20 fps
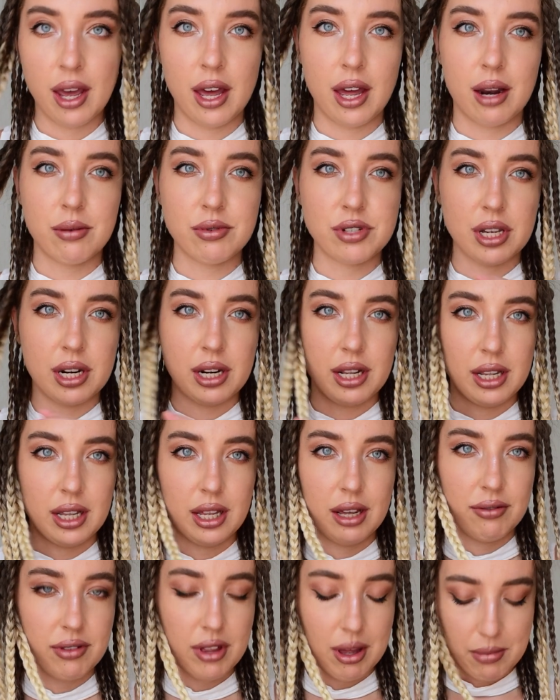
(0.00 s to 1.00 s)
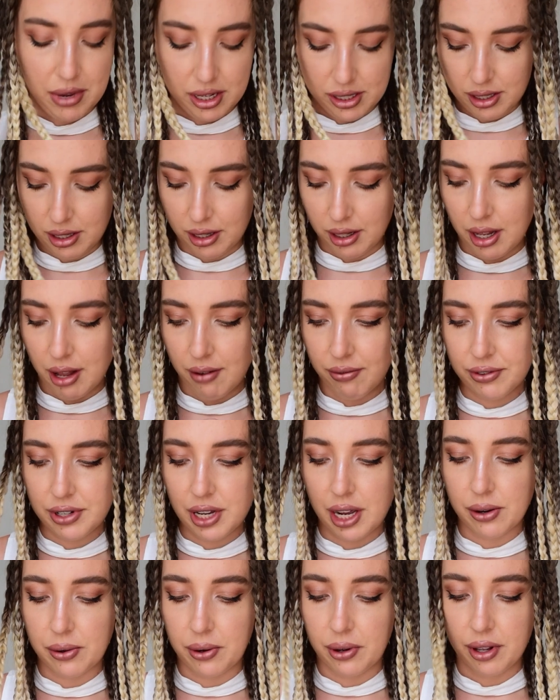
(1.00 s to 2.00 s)
I'm just going to leave them until I've
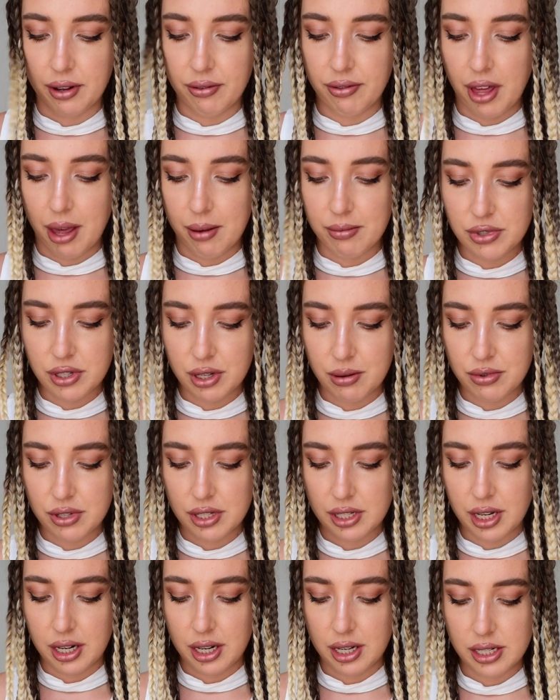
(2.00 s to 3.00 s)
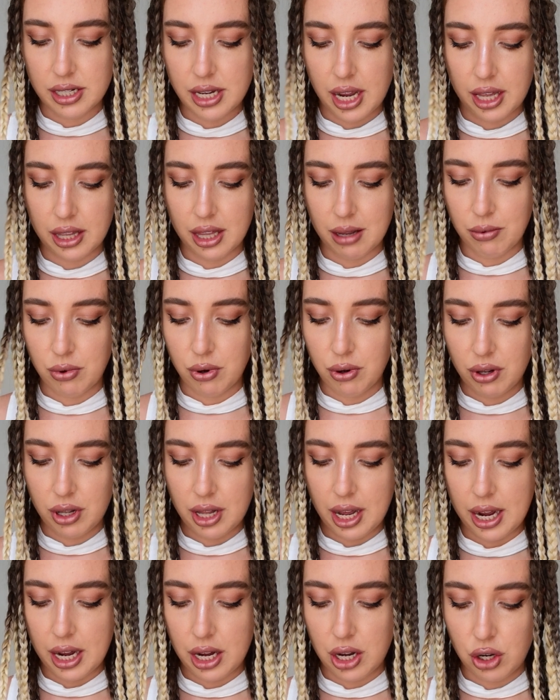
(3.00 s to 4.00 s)
done all of them. So I'm just to take them all
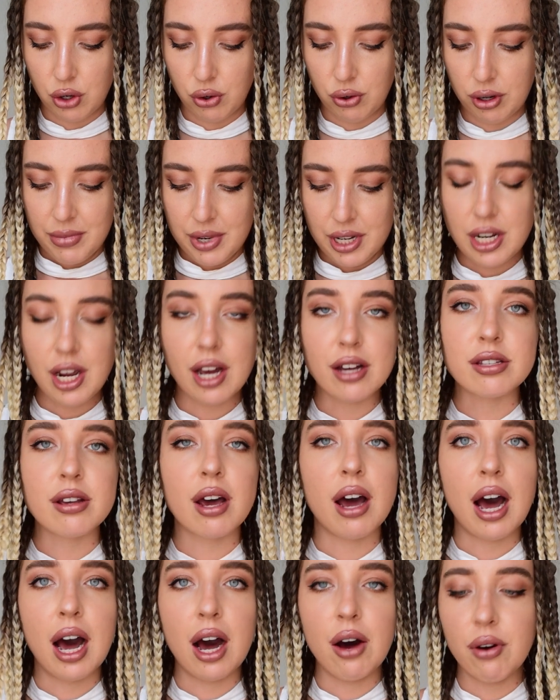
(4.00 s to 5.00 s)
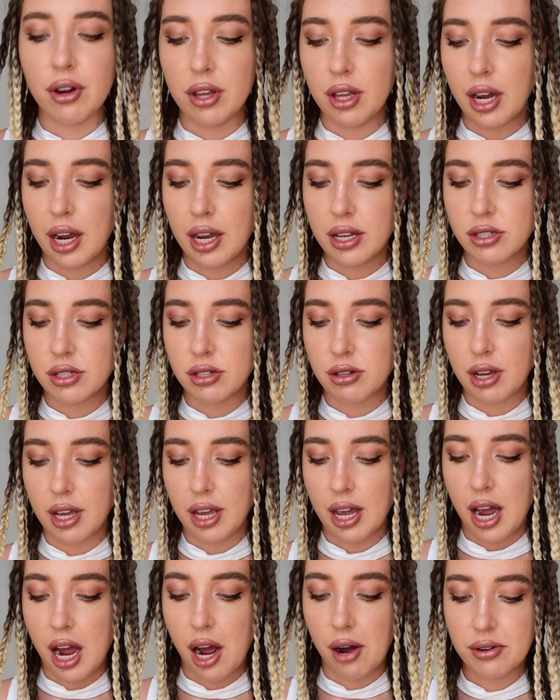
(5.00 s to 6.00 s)
out. But yeah, so how are you guys doing?
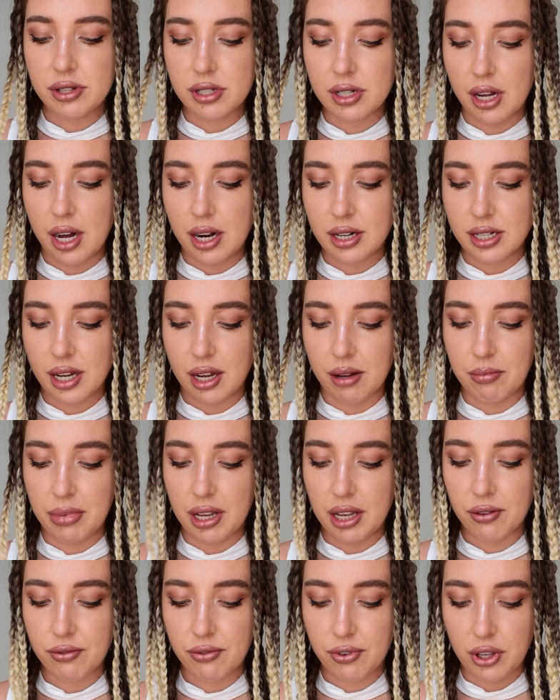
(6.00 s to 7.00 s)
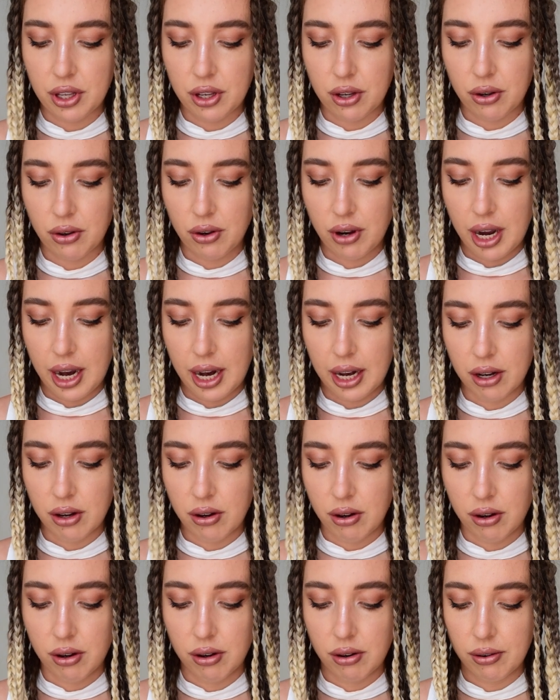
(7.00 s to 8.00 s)
How has lockdown been for you? I
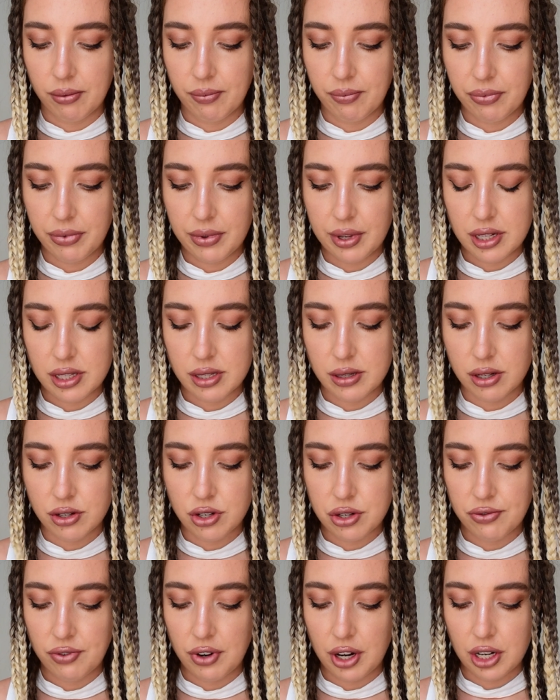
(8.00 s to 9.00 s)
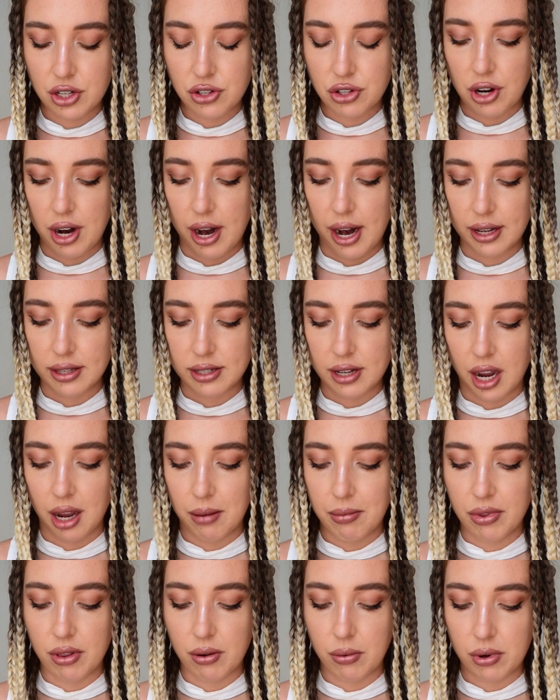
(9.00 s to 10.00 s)
know it's a very trying
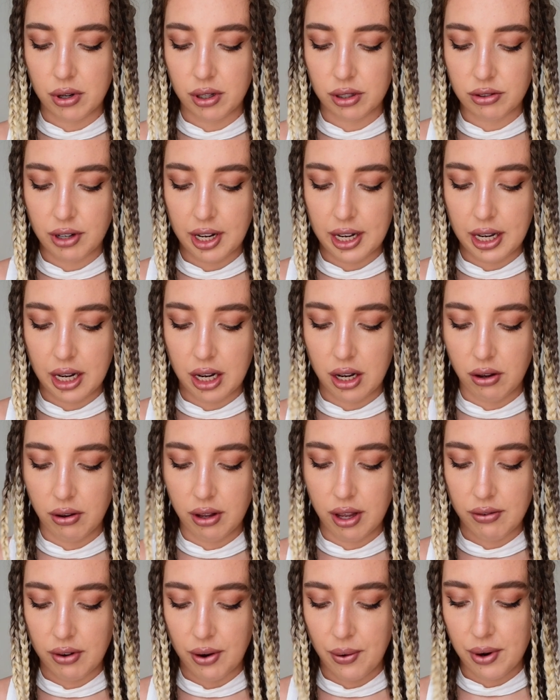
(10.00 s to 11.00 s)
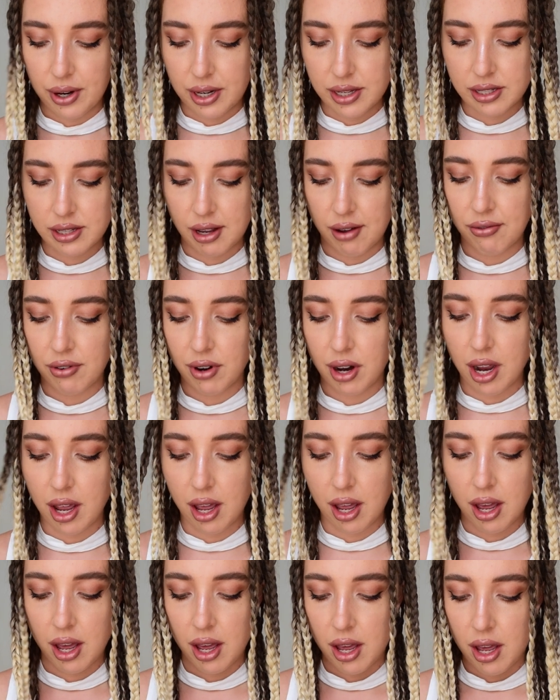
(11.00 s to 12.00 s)
time in the world right now. Everyone is
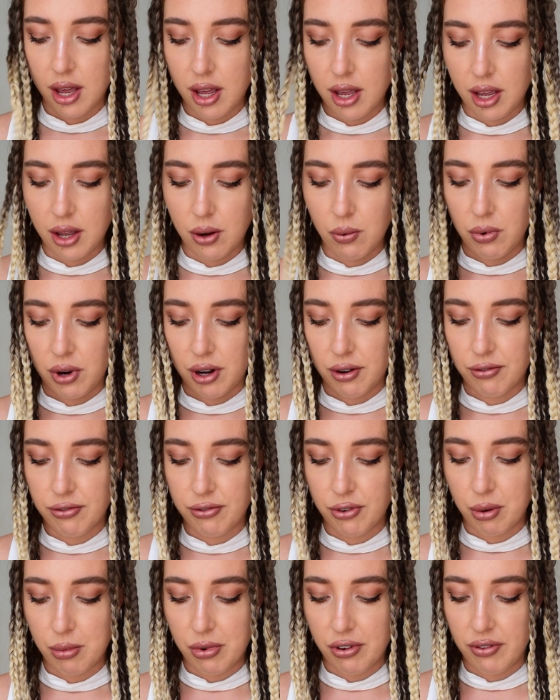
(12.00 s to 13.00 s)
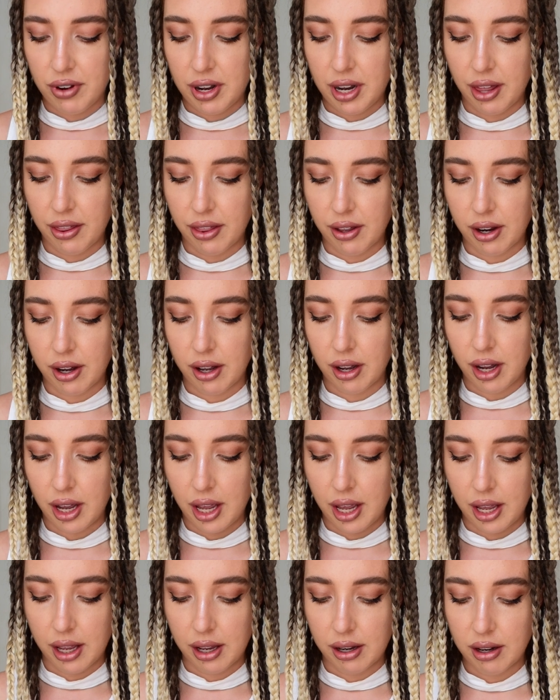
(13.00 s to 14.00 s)
suffering in one form or another.
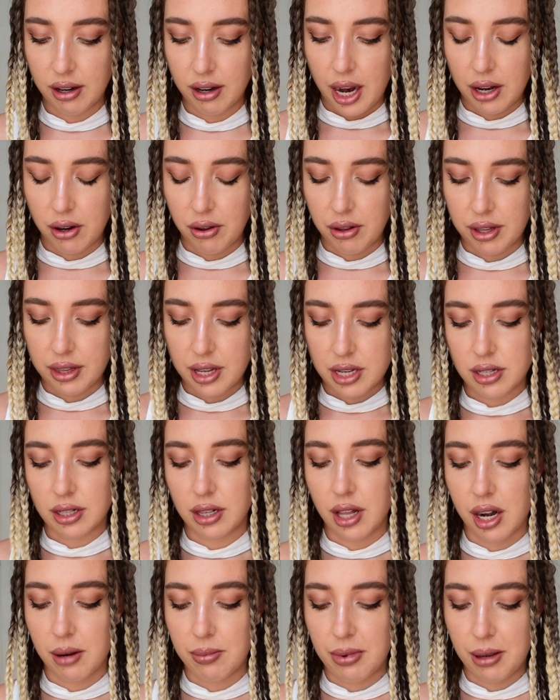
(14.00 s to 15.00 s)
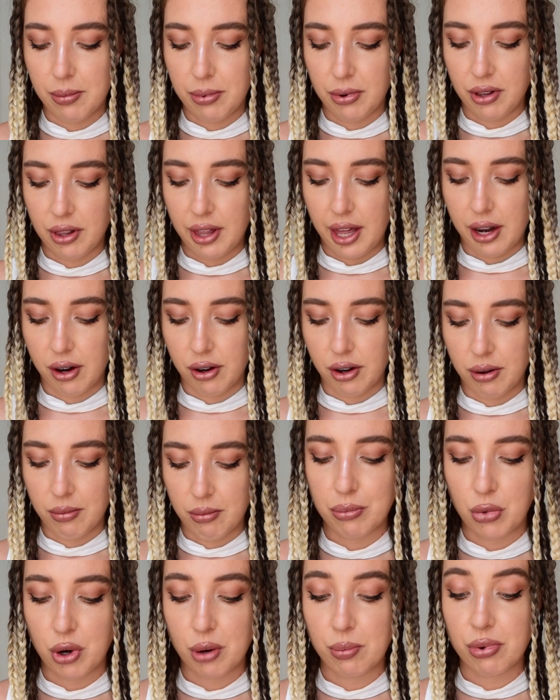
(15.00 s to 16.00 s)
And I know that there's a lot of people that are
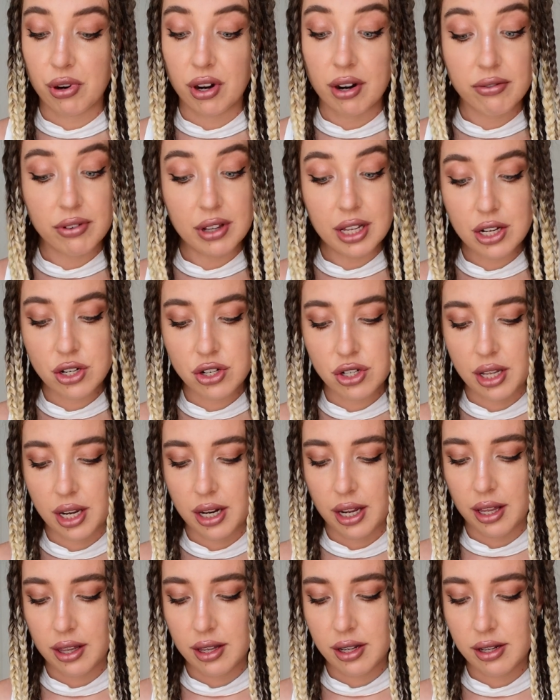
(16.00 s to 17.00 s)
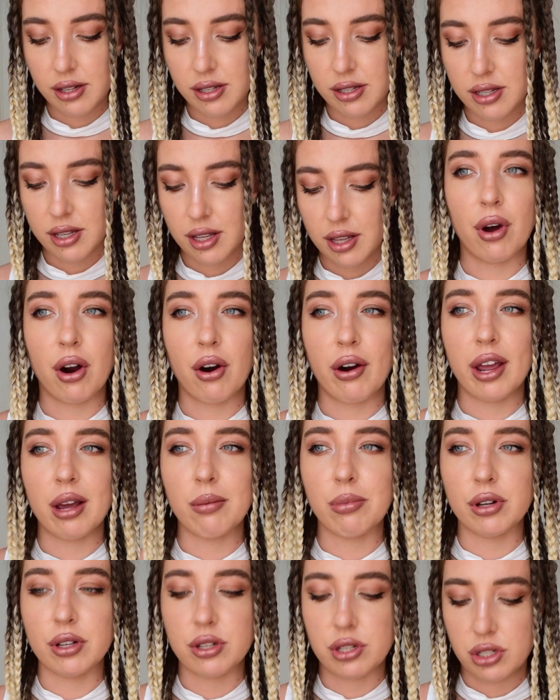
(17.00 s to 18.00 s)
more privileged than others, are
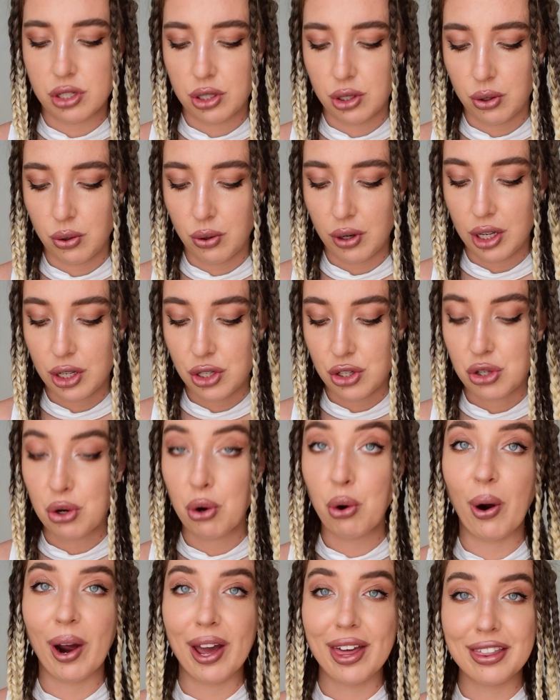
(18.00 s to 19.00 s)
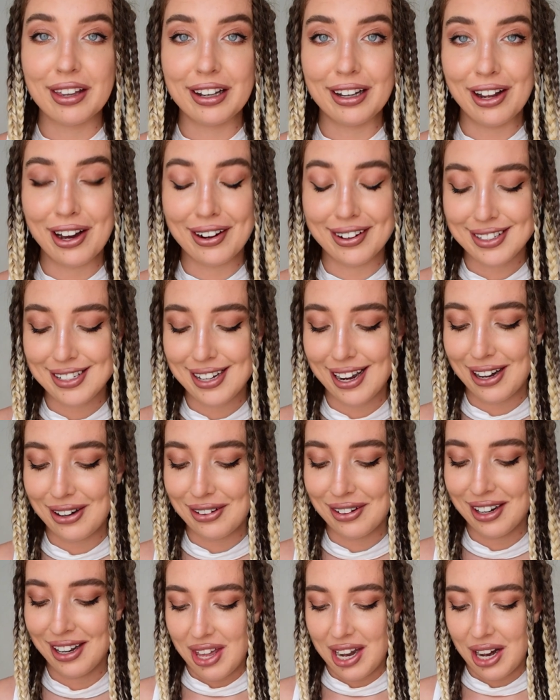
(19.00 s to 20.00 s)
able to enjoy the
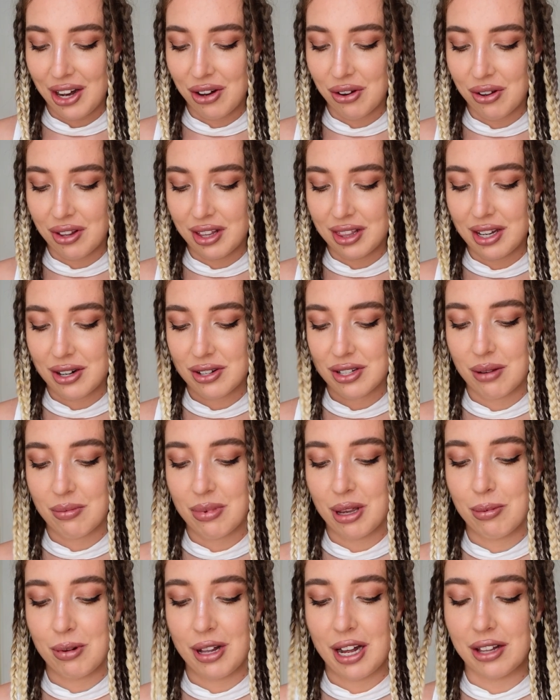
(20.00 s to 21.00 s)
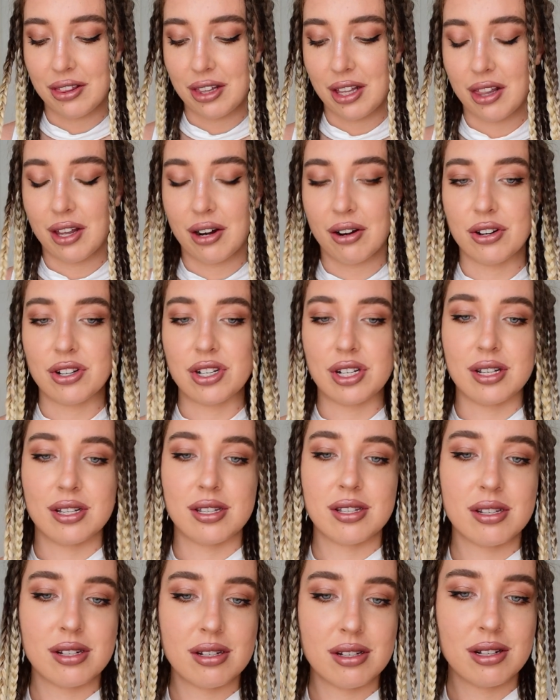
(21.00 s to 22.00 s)
lockdown. And I know that there's some people out there that are
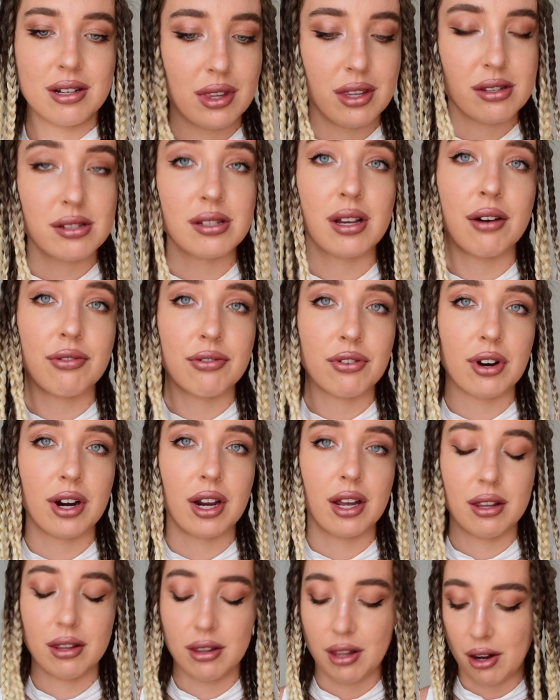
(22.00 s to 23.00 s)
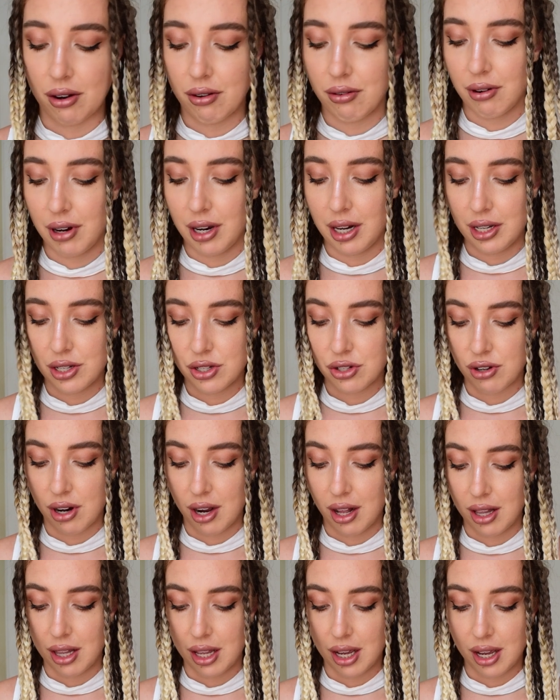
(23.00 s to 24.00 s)
just suffering, that are really
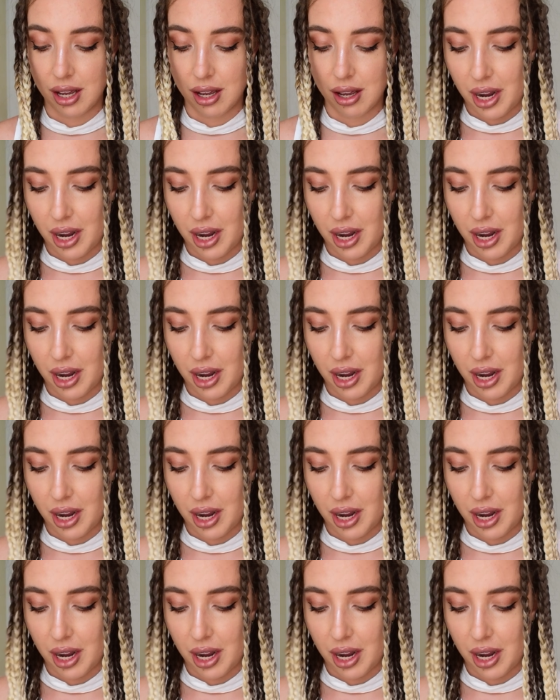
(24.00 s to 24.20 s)
struggling.